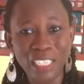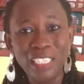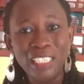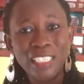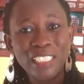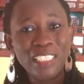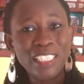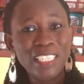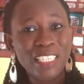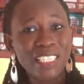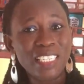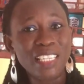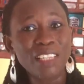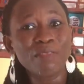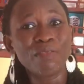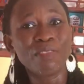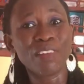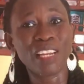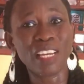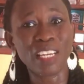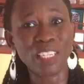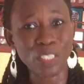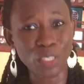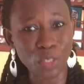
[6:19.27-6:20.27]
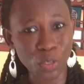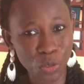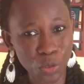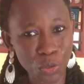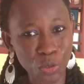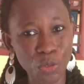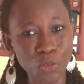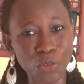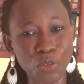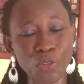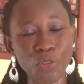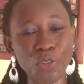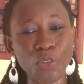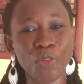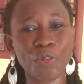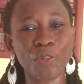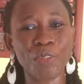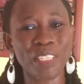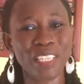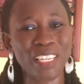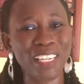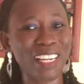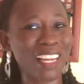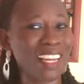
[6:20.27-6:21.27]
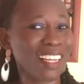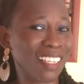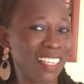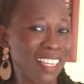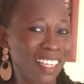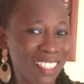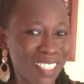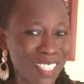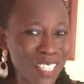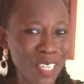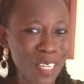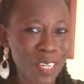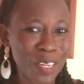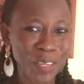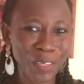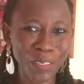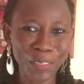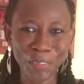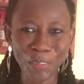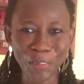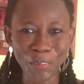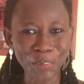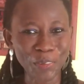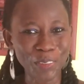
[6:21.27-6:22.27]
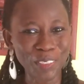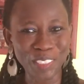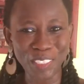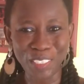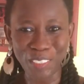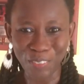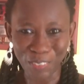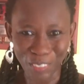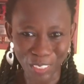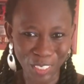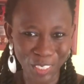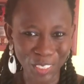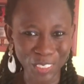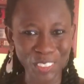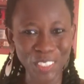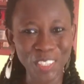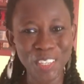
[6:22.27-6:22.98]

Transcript: The sleeve length too, you use it like that, no division.